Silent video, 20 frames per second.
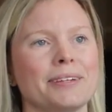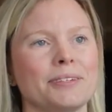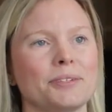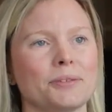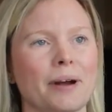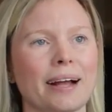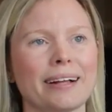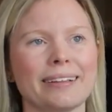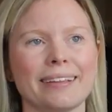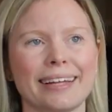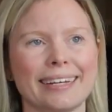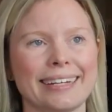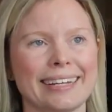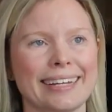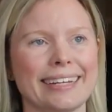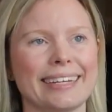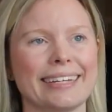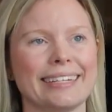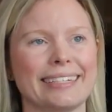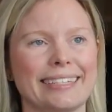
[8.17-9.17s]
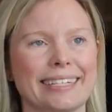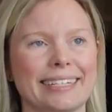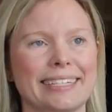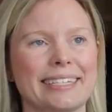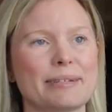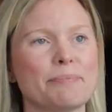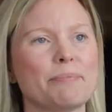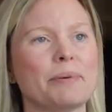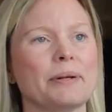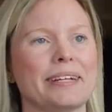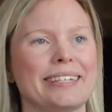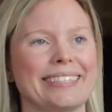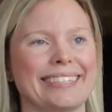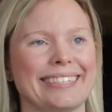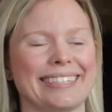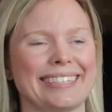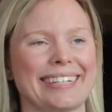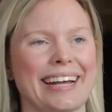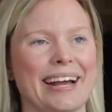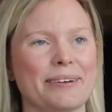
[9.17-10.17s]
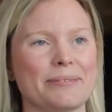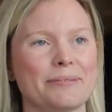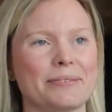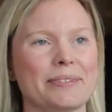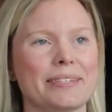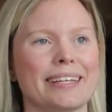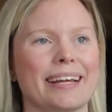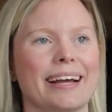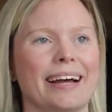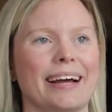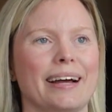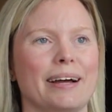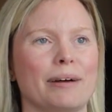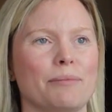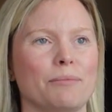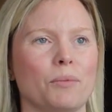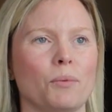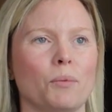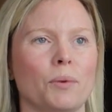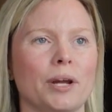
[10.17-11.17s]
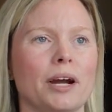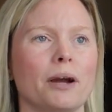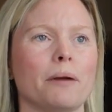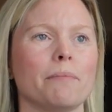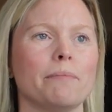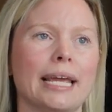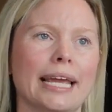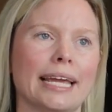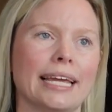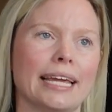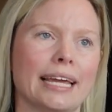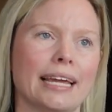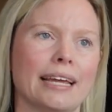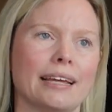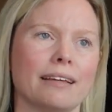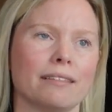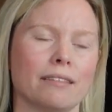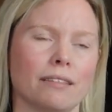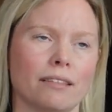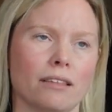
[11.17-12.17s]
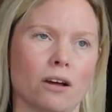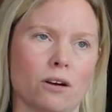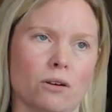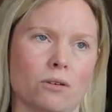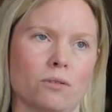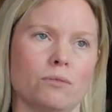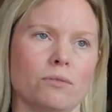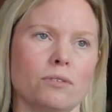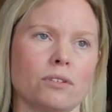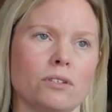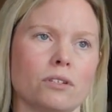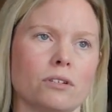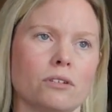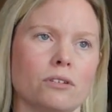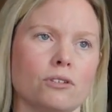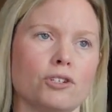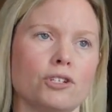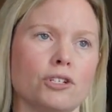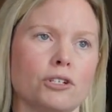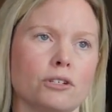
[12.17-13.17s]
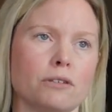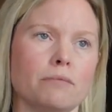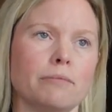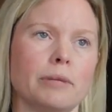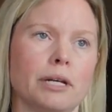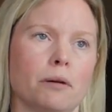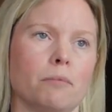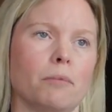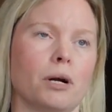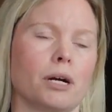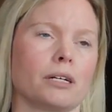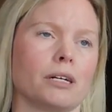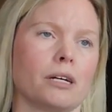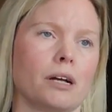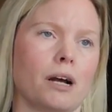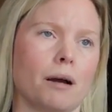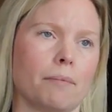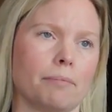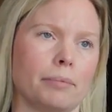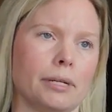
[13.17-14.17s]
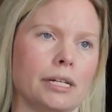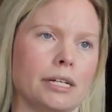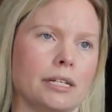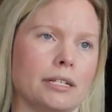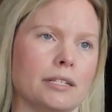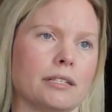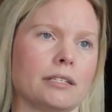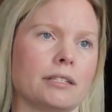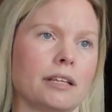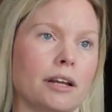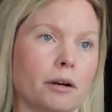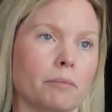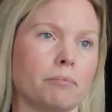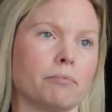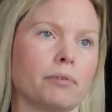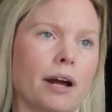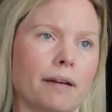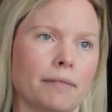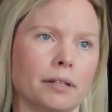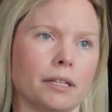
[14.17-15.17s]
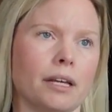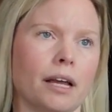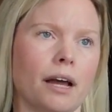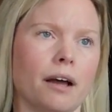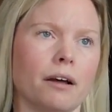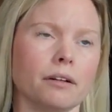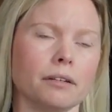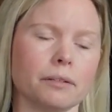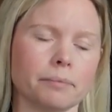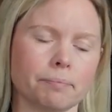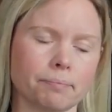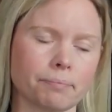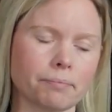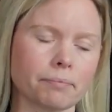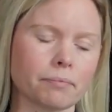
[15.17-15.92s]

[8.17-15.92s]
Direct lending is as simple as it sounds. Um, we are making loans to middle market companies that are privately held.